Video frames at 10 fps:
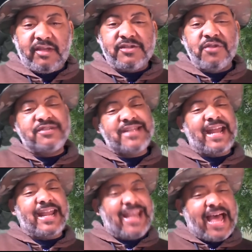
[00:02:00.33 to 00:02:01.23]
So there's
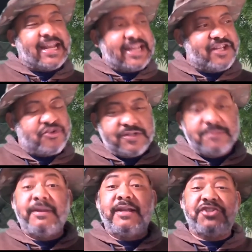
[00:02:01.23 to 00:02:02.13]
not a lot of
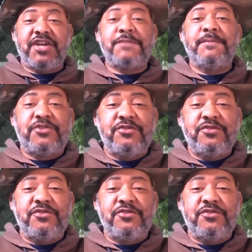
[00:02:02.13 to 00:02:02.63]
interest, but judgments